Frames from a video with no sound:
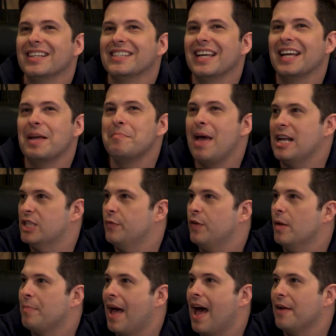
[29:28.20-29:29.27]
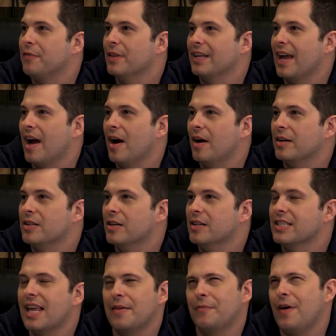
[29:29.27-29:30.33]
like it makes you feel bad for the
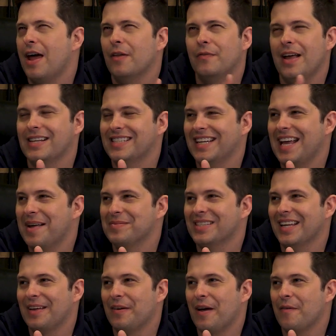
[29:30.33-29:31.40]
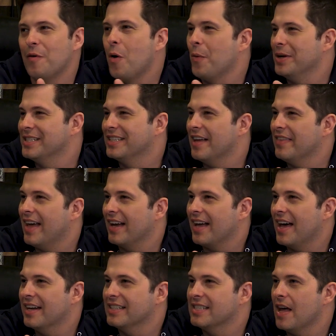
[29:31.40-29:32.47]
characters. And Final Fantasy games have always done that
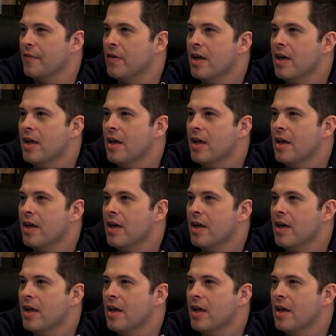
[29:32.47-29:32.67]
kind of stuff.